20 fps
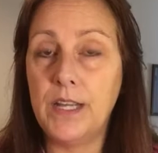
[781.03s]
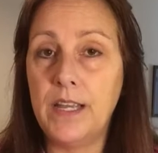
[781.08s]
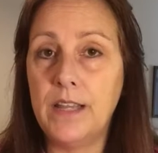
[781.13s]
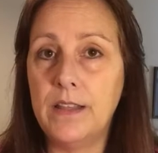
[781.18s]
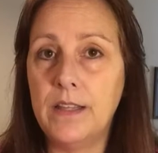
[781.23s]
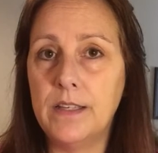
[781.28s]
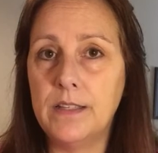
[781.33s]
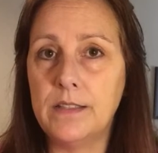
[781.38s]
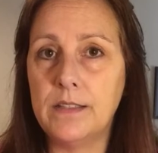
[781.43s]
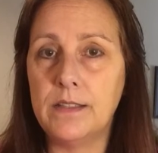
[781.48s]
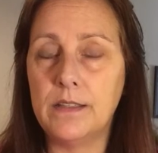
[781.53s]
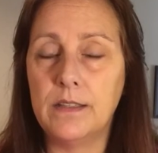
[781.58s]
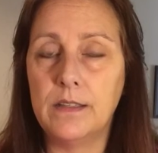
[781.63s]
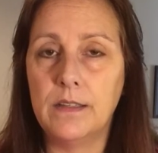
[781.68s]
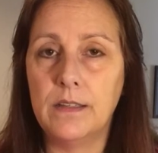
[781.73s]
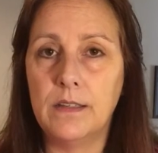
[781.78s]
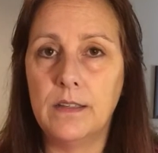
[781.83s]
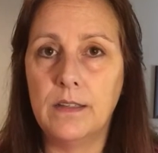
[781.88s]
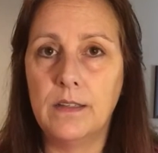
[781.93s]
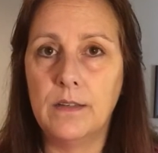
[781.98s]
In this
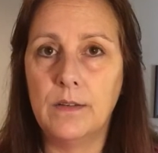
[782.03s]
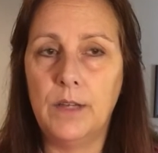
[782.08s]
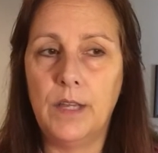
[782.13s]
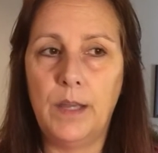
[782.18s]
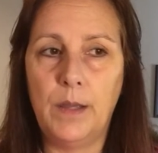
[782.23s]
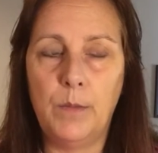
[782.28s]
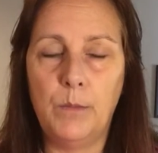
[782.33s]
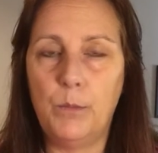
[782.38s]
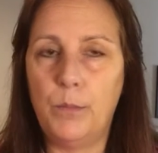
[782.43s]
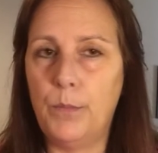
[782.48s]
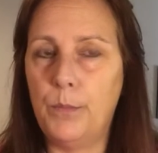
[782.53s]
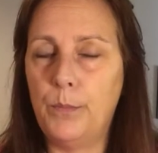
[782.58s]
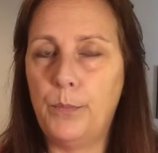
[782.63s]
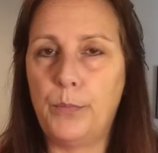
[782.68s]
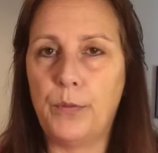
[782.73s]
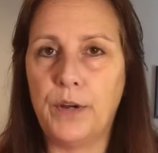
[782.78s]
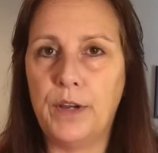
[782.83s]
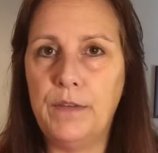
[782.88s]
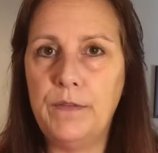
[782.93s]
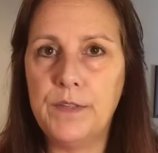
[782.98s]

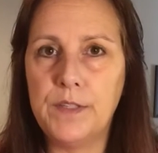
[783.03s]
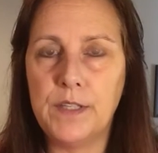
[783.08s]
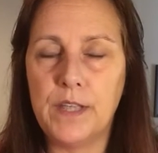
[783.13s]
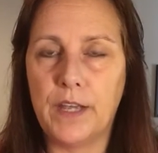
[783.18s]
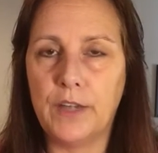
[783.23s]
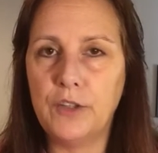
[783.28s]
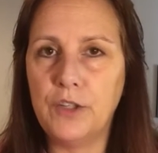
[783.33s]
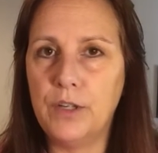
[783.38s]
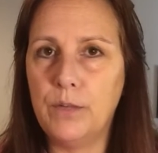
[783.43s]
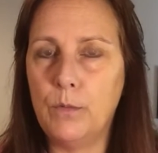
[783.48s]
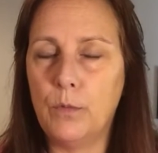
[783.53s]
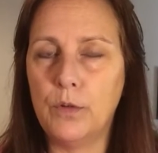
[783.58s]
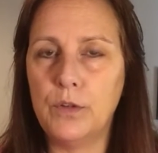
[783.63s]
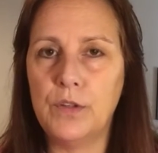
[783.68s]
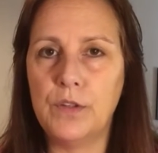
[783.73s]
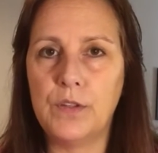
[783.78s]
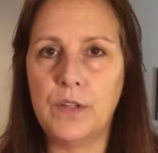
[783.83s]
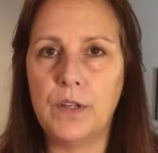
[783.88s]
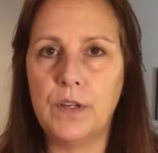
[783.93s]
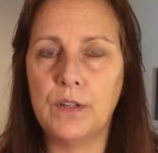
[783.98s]
brief section, we're
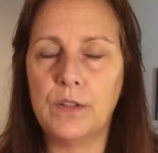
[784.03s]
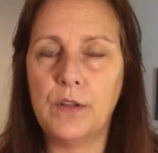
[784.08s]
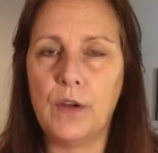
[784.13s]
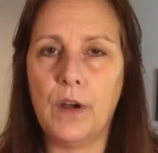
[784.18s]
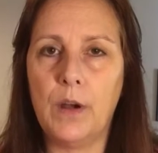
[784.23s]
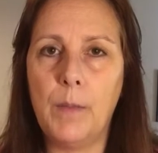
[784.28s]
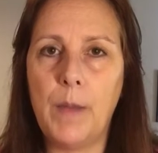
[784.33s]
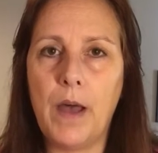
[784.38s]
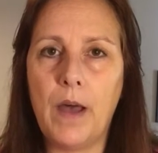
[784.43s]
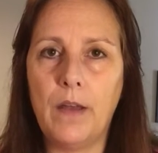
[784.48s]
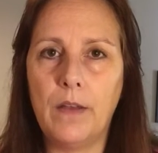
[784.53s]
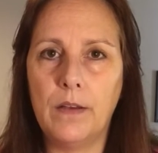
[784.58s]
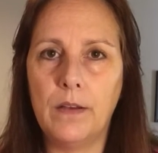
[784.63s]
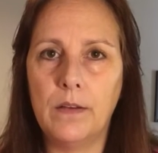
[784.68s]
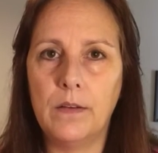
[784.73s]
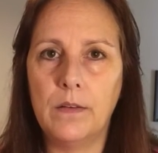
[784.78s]
just going to talk about